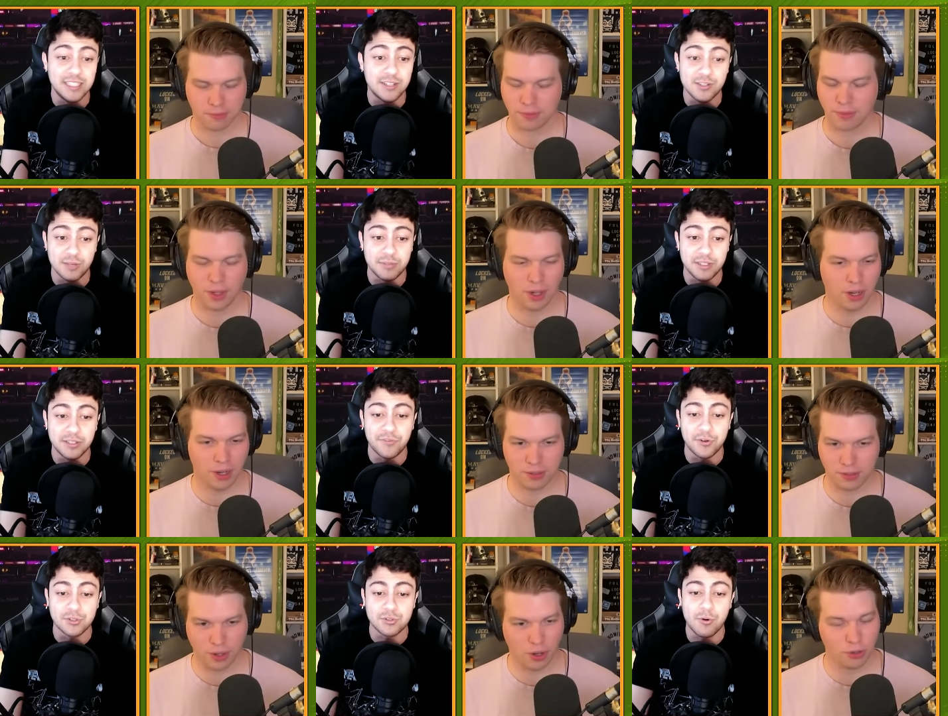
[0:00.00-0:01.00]
Speaker 1: or something oh, in the oh,
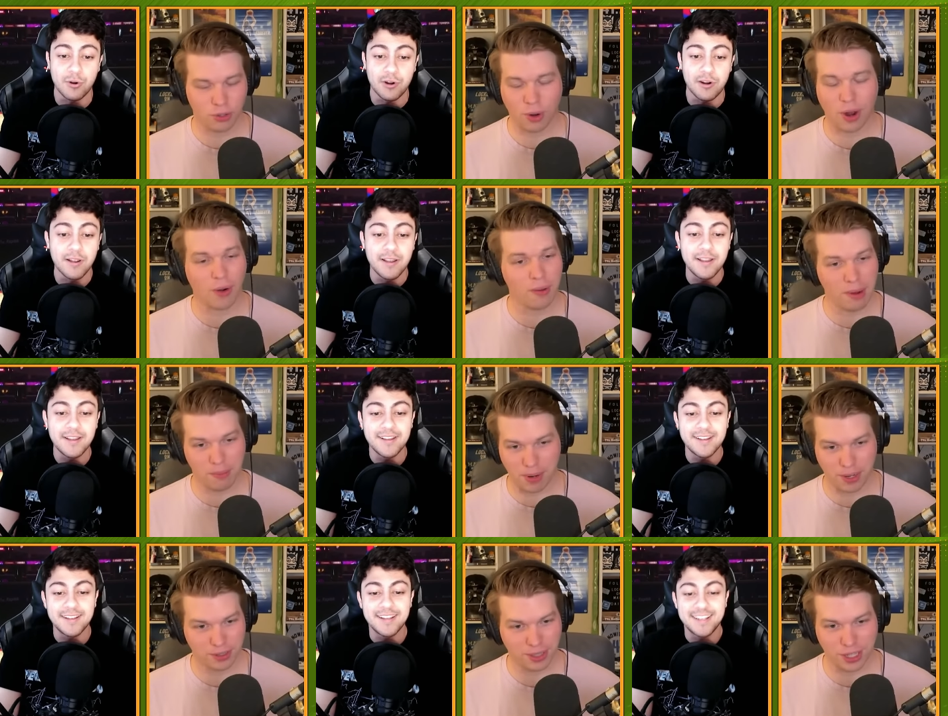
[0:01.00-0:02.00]
first quarter. Oh, do I
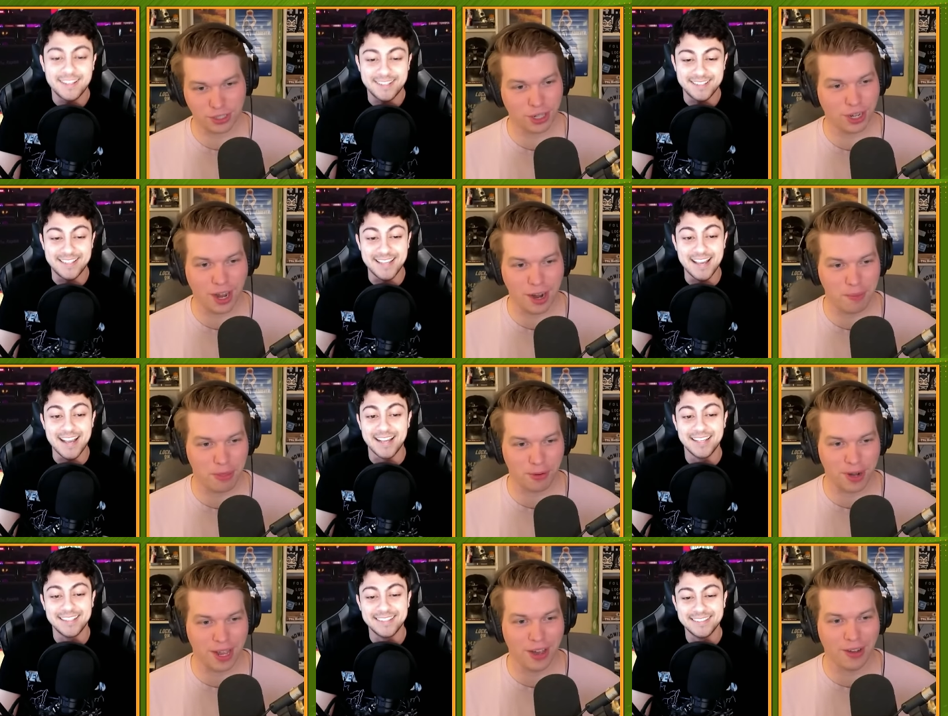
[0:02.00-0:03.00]
remember? They should have gone yeah. up
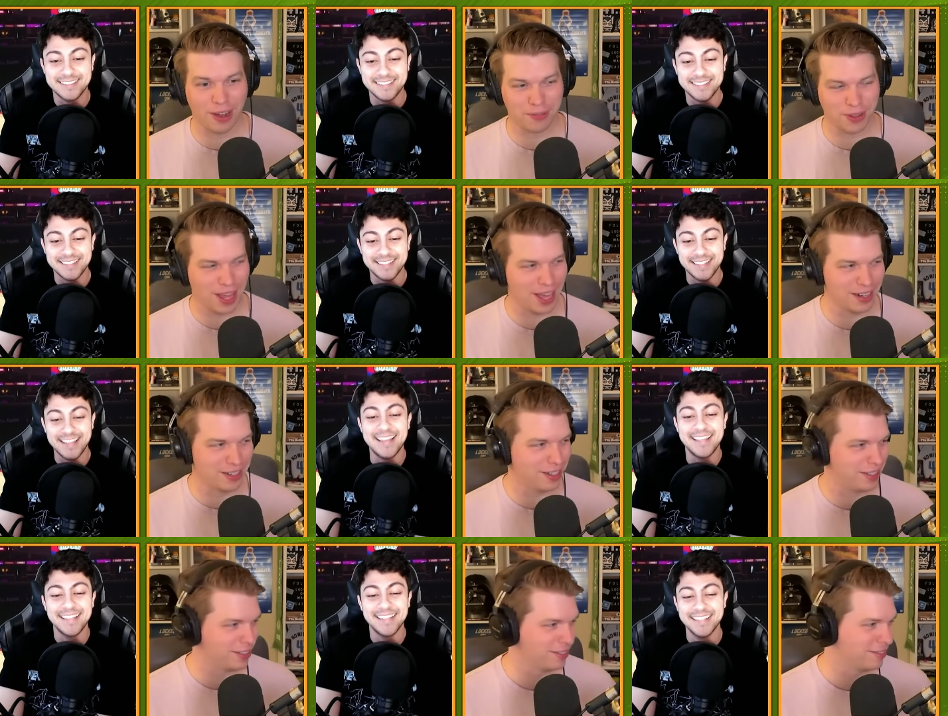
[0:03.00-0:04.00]
3-0 after that.
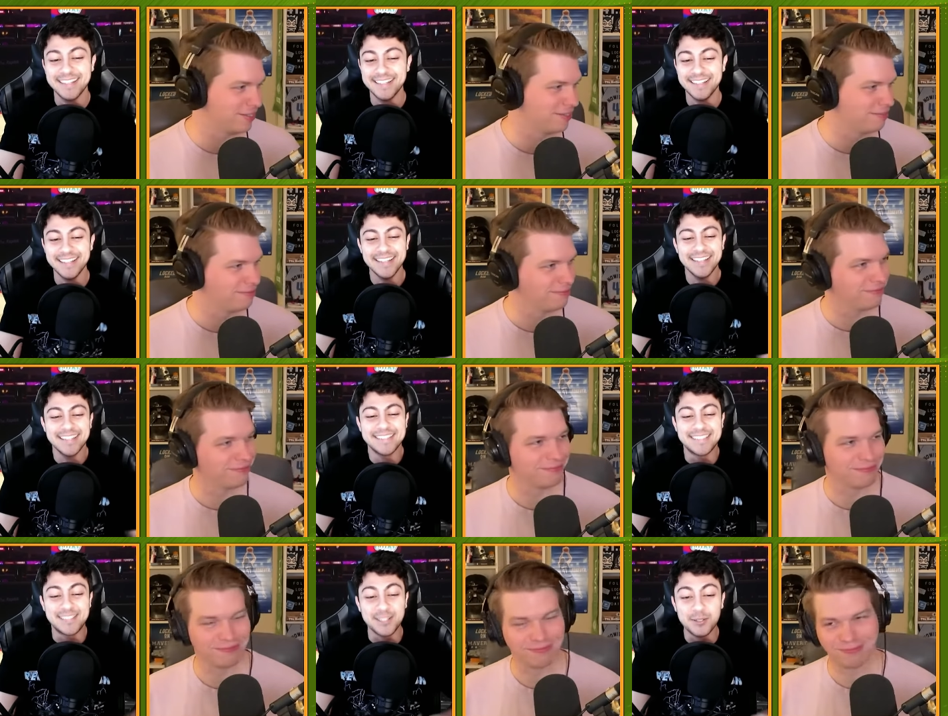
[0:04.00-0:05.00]
Oh.
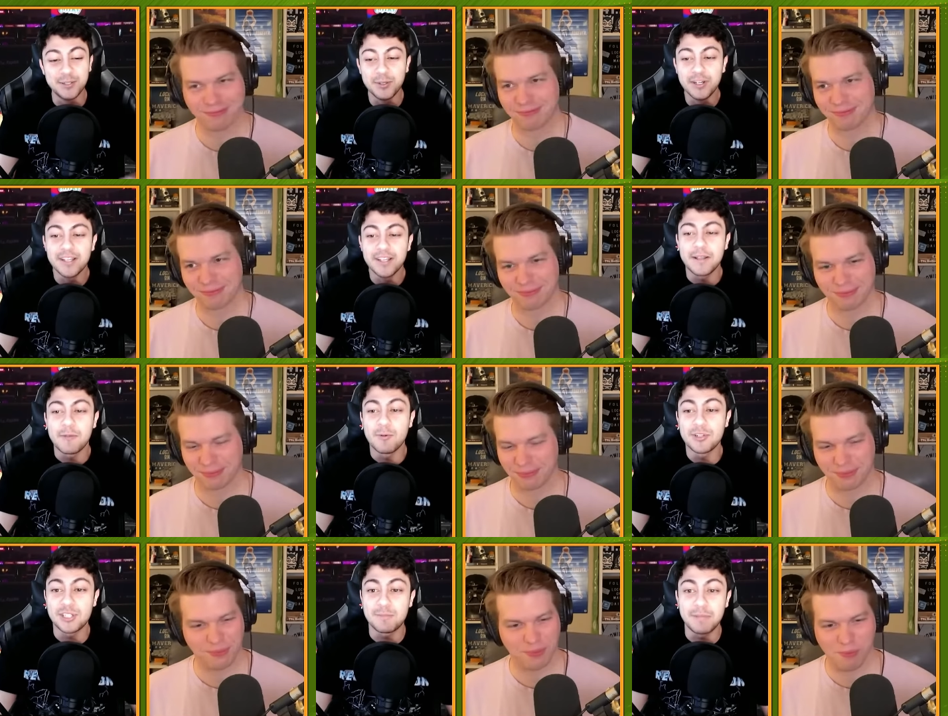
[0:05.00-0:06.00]
Speaker 2: Zoo was
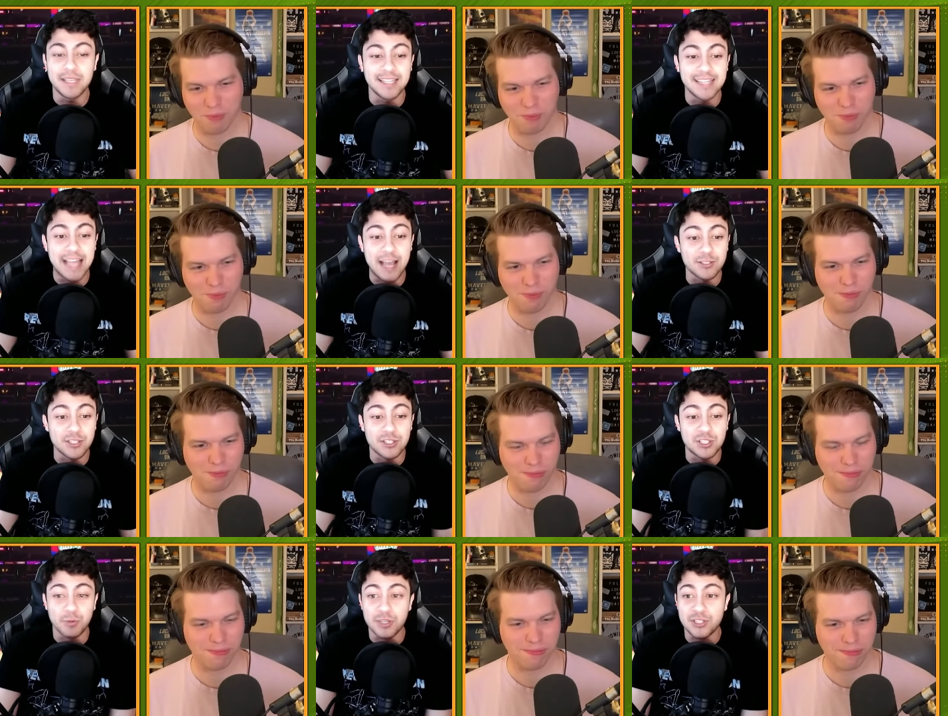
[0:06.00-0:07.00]
just being allowed to
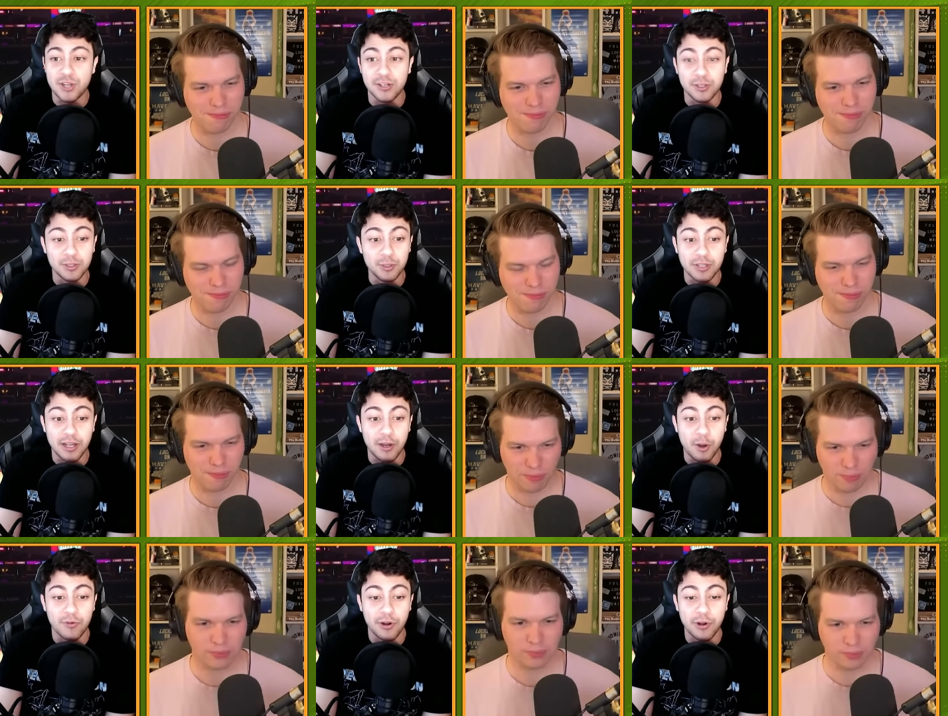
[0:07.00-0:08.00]
switch on to Luka
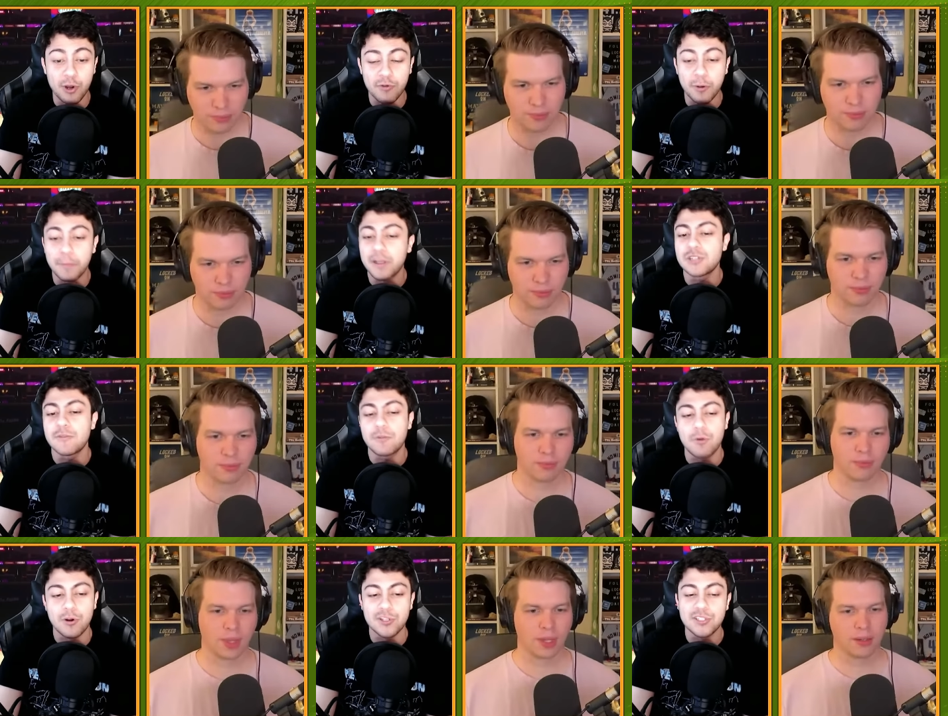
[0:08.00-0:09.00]
over and over because, of
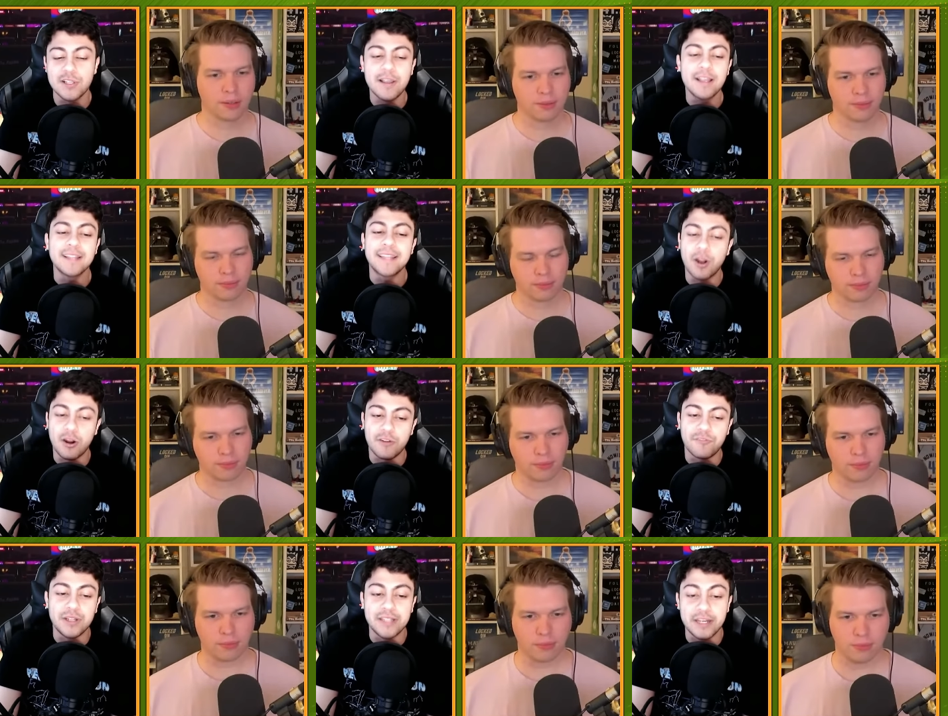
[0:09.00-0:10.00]
course, they are
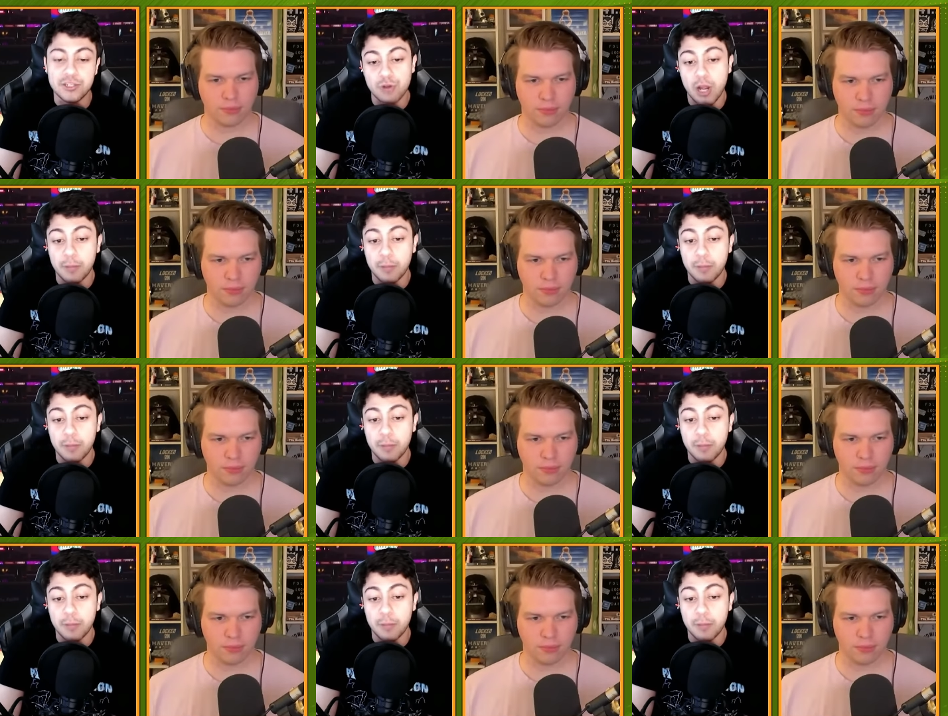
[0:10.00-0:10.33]
afraid that in drop